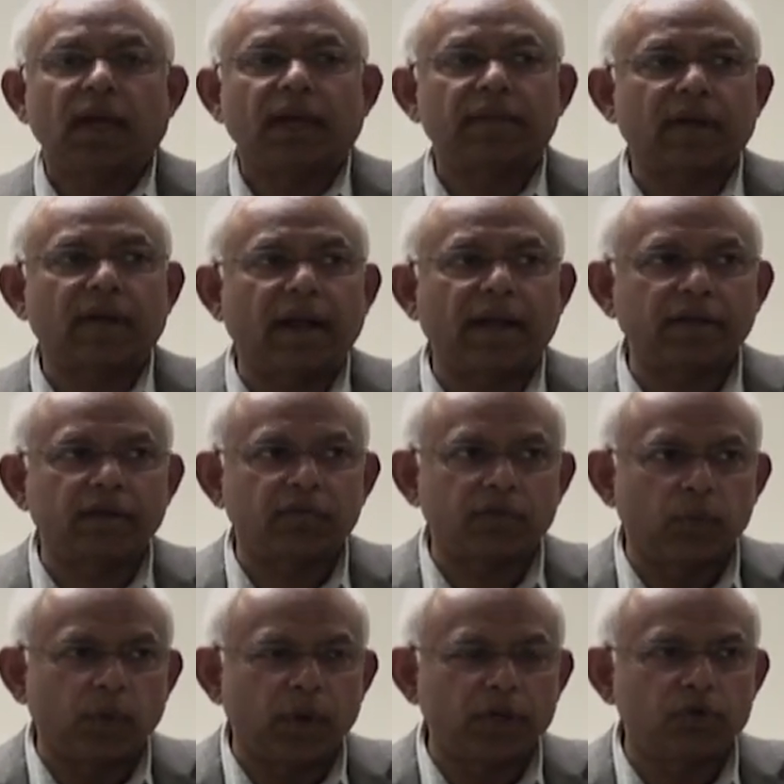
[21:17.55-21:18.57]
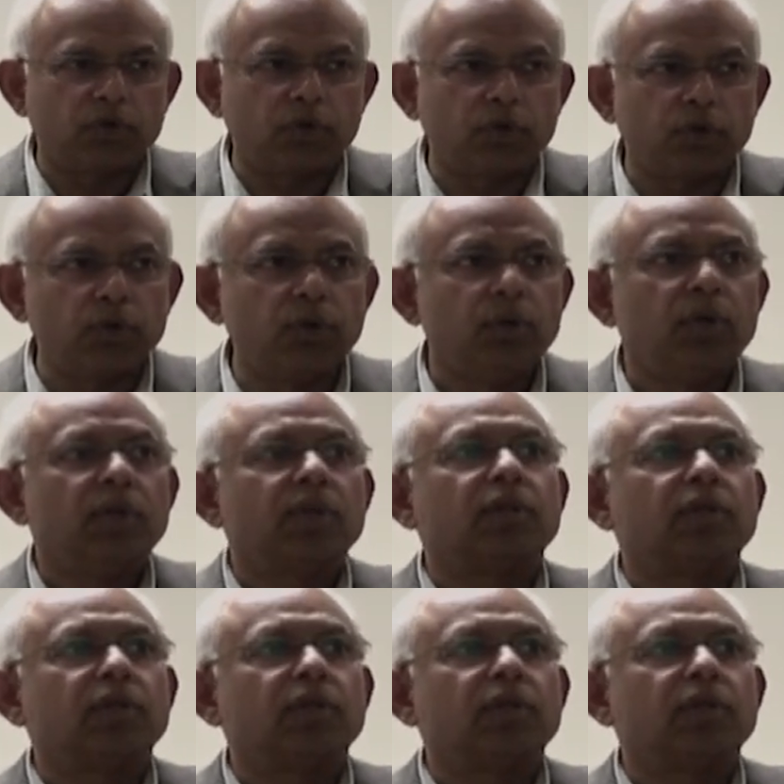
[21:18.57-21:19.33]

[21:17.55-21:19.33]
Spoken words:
and the kind of the work you do,